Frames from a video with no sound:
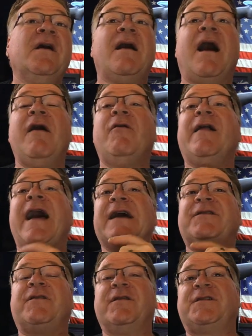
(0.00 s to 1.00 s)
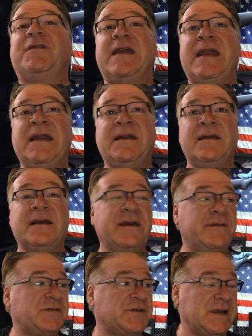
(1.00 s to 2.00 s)
I will ask Christine
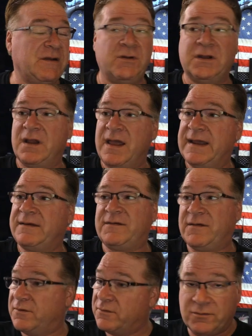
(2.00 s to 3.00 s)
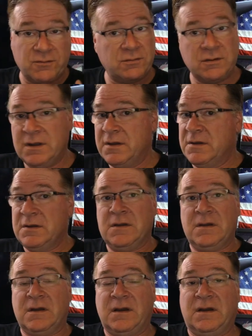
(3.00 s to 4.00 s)
if she would like to
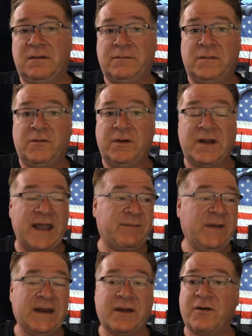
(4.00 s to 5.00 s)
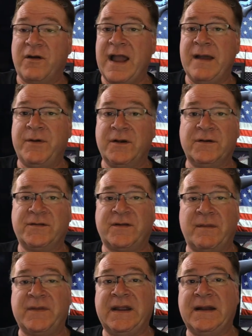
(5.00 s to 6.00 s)
um, would like me to grab her
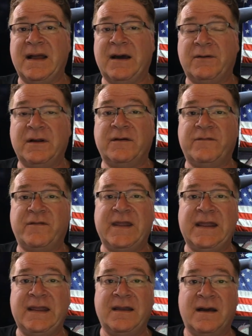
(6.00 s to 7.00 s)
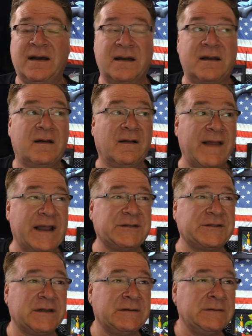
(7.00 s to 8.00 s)
something out of the uh,
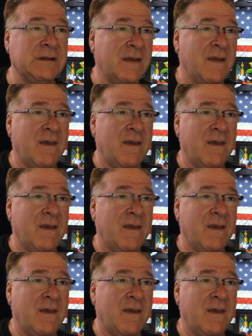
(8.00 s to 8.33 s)
collection.